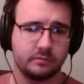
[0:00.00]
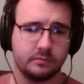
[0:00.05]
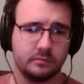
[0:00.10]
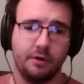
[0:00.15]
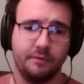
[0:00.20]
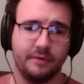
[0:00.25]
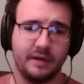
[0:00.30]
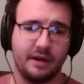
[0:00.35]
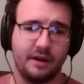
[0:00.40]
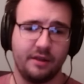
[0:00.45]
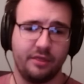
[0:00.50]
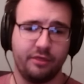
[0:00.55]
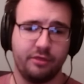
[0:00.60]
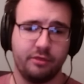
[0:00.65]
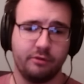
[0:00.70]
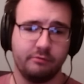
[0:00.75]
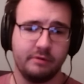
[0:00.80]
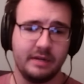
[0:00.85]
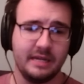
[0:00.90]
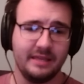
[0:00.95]
And we got a
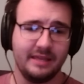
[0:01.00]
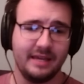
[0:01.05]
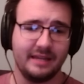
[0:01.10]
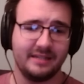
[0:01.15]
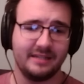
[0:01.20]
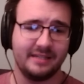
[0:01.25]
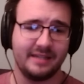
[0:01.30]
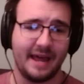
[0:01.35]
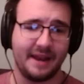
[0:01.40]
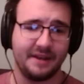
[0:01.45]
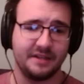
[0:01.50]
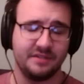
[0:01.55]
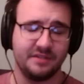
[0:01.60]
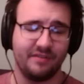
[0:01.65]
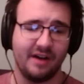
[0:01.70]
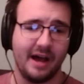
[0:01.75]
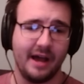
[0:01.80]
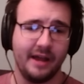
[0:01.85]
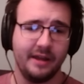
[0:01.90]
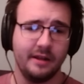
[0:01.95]
3 that's
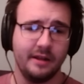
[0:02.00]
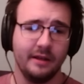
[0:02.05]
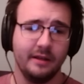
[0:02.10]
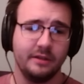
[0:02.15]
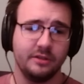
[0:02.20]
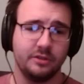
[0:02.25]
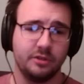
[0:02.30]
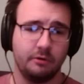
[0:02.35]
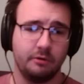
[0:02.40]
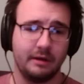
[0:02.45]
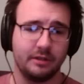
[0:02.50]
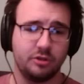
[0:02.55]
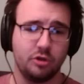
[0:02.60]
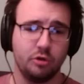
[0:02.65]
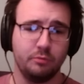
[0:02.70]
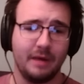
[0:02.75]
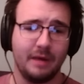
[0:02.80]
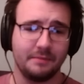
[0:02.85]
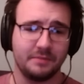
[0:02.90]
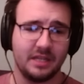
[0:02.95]
satisfied. Don't want
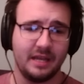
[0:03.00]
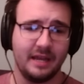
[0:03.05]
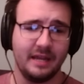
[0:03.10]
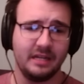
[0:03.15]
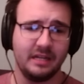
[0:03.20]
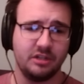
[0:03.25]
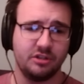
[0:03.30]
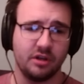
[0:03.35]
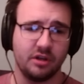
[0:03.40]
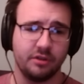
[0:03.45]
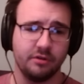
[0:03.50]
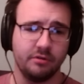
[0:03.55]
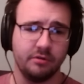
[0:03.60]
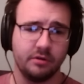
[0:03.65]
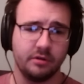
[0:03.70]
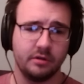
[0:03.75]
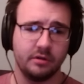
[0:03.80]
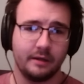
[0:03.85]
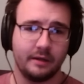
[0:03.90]
2 bombs to hit each other.